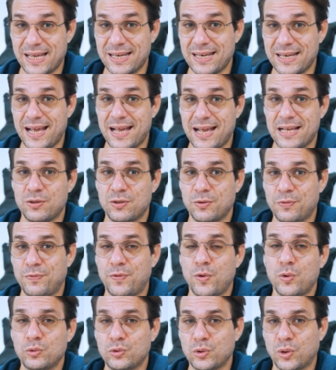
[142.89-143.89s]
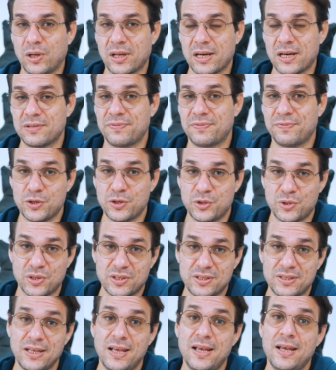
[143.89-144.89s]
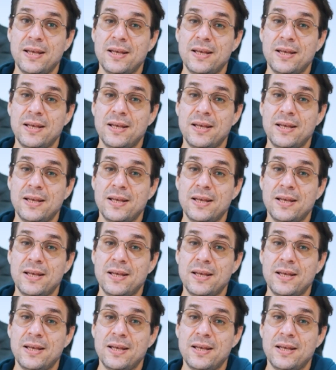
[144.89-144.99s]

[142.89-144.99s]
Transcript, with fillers: and has fault tolerance features